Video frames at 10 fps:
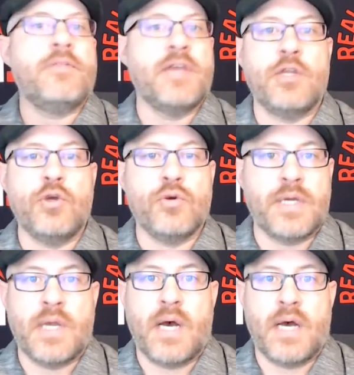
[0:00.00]
then you
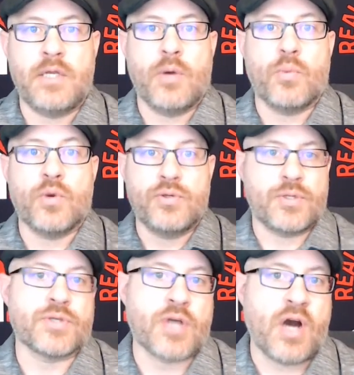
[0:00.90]
can reduce
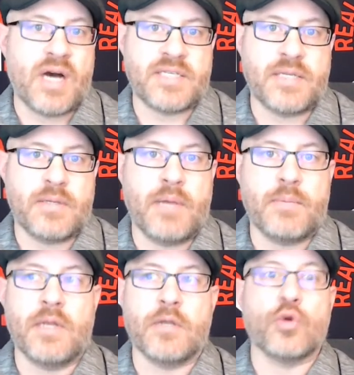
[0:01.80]
those costs and
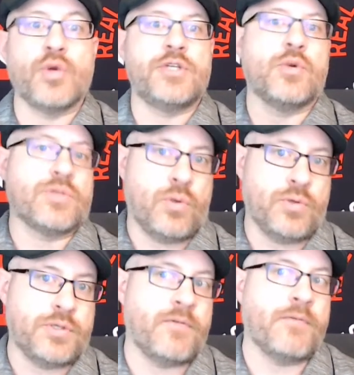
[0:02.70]
increase your
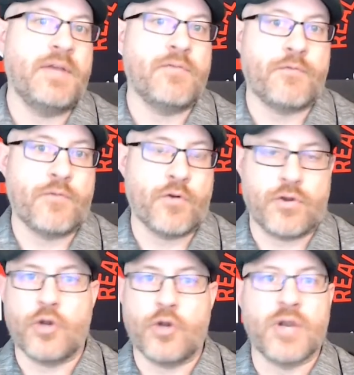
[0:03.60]
results even
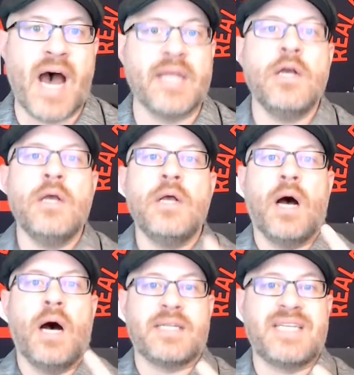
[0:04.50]
further. And you're not
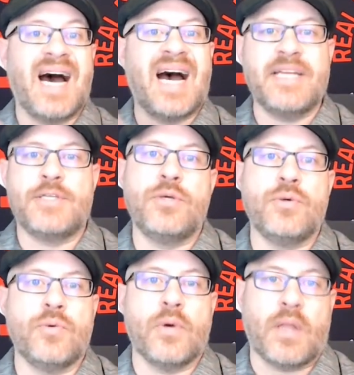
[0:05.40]
tied
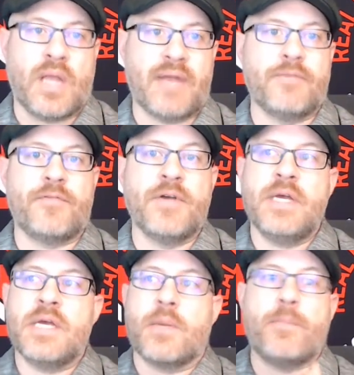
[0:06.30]
to a lot of
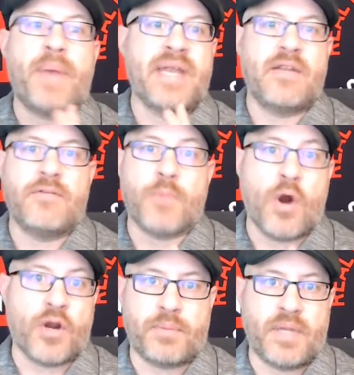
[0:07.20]
competitive
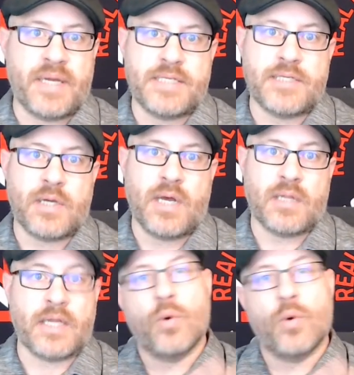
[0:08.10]
marketplace
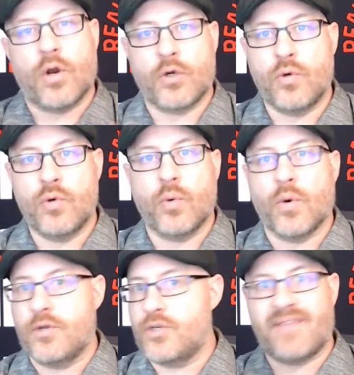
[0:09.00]
like you are on Google,
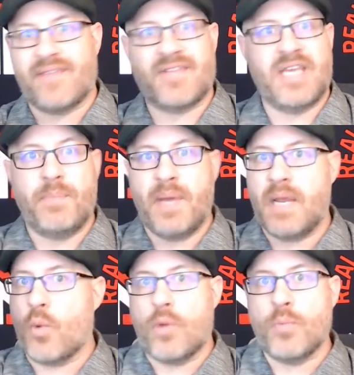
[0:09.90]
where you just have to keep
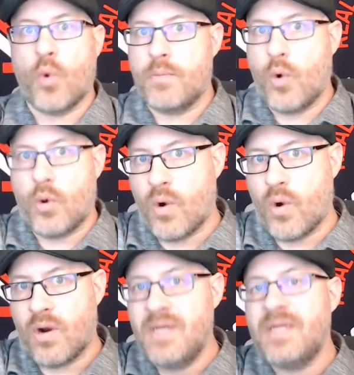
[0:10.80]
paying more and more and more and
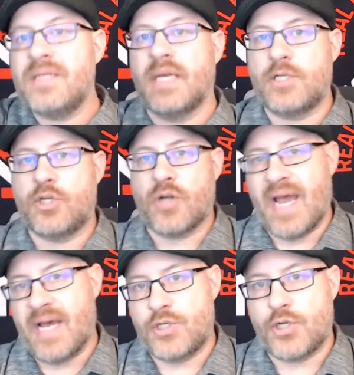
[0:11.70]
more to get your
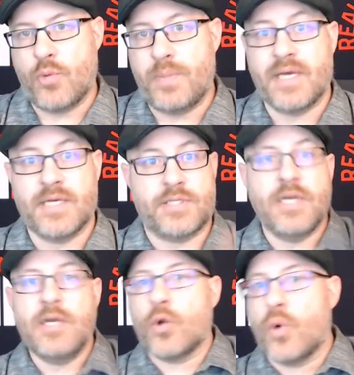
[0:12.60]
ads shown,
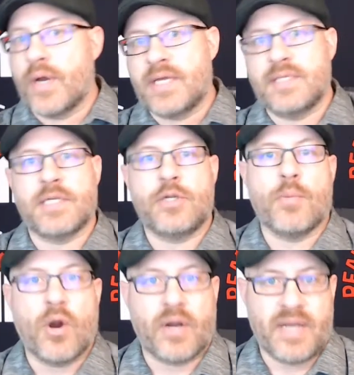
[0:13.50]
because Quickens in
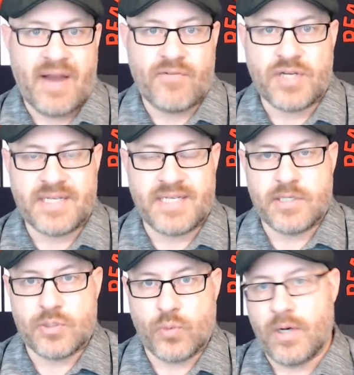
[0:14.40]
your market
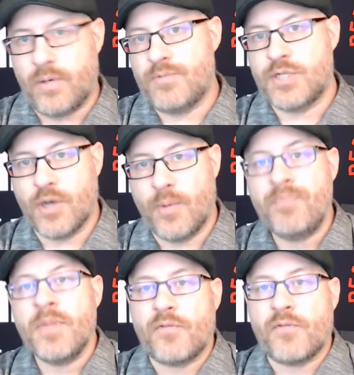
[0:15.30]
advertising as well. So
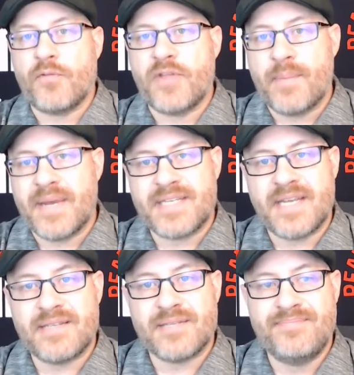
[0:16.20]
hopefully that makes
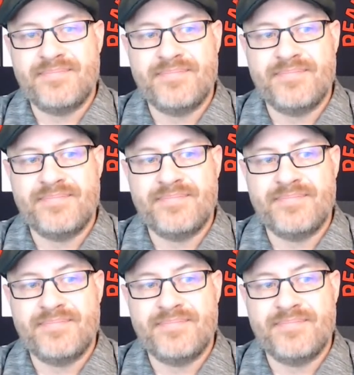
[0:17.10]
sense.